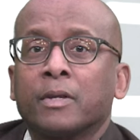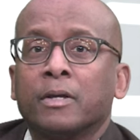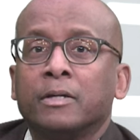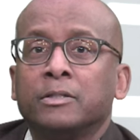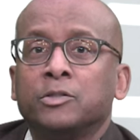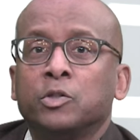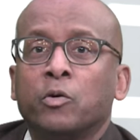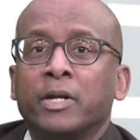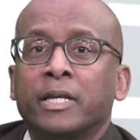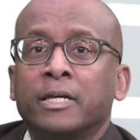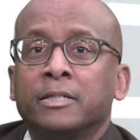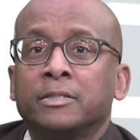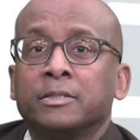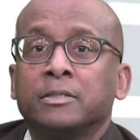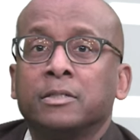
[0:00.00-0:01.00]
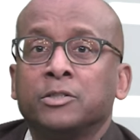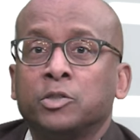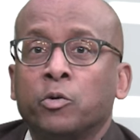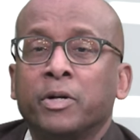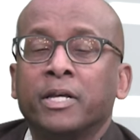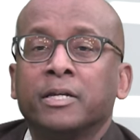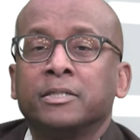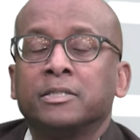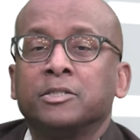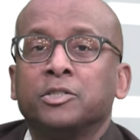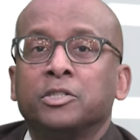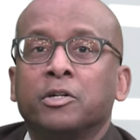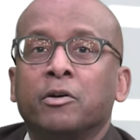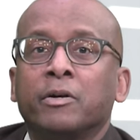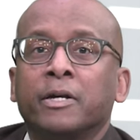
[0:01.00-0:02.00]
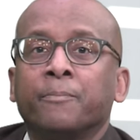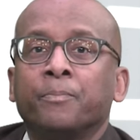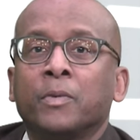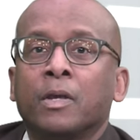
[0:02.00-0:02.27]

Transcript: Joining us and sharing